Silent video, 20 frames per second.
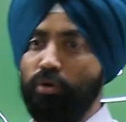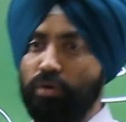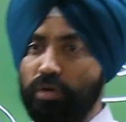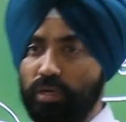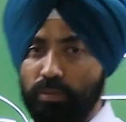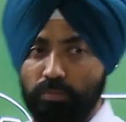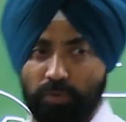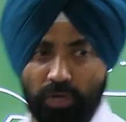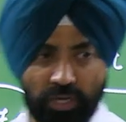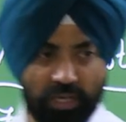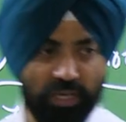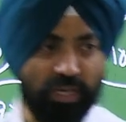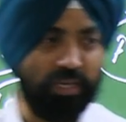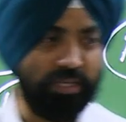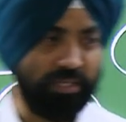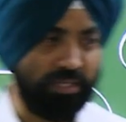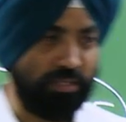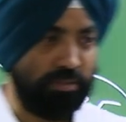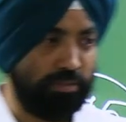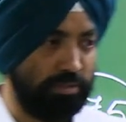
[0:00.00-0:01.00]
local body
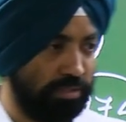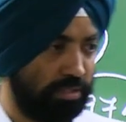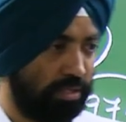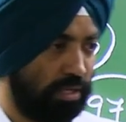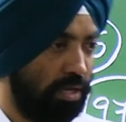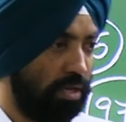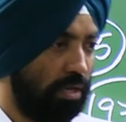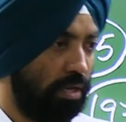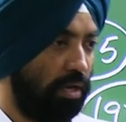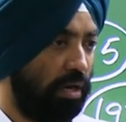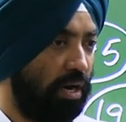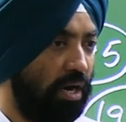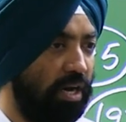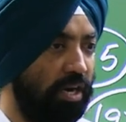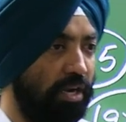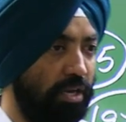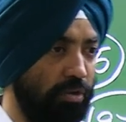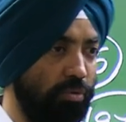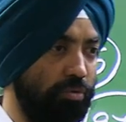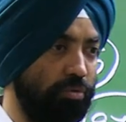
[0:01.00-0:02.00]
elections
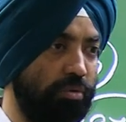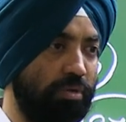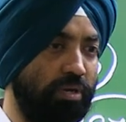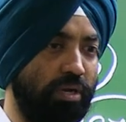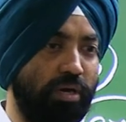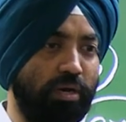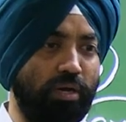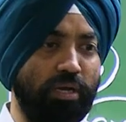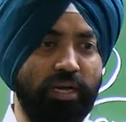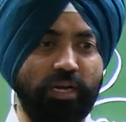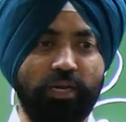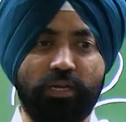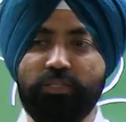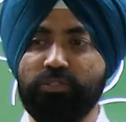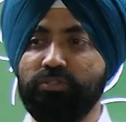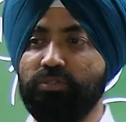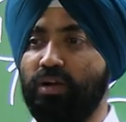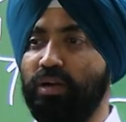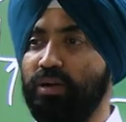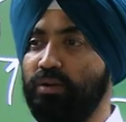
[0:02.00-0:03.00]
are due. Nagaland
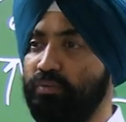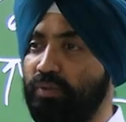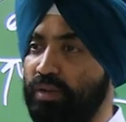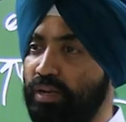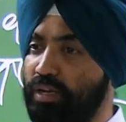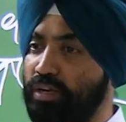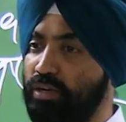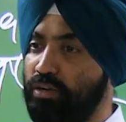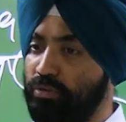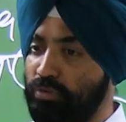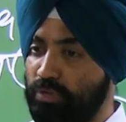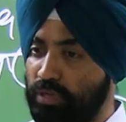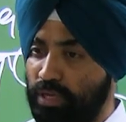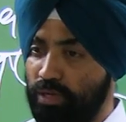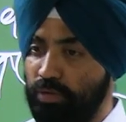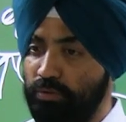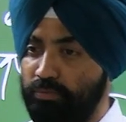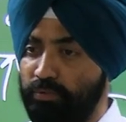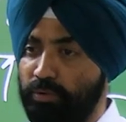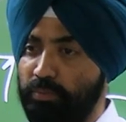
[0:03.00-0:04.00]
is not willing to
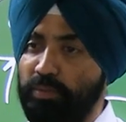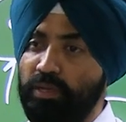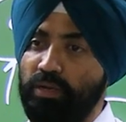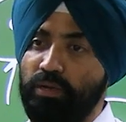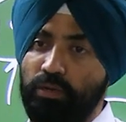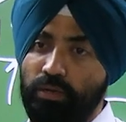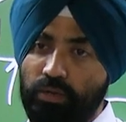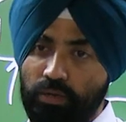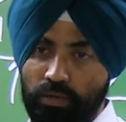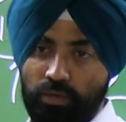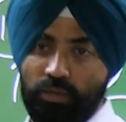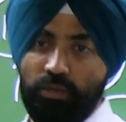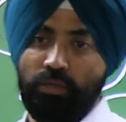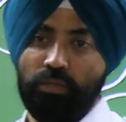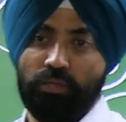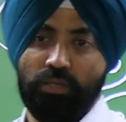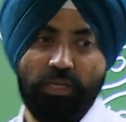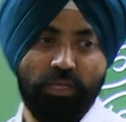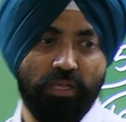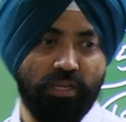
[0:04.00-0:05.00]
give women
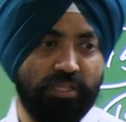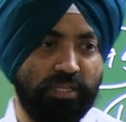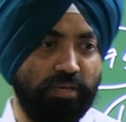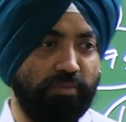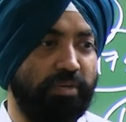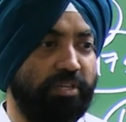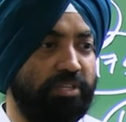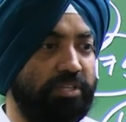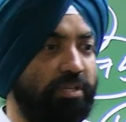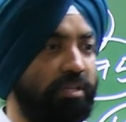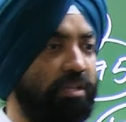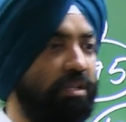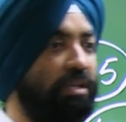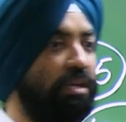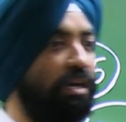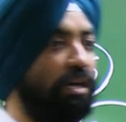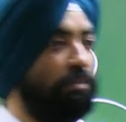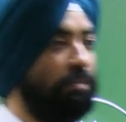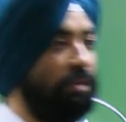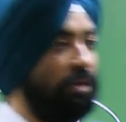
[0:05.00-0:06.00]
the reservation in
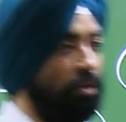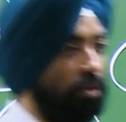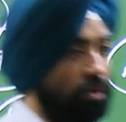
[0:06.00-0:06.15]
the urban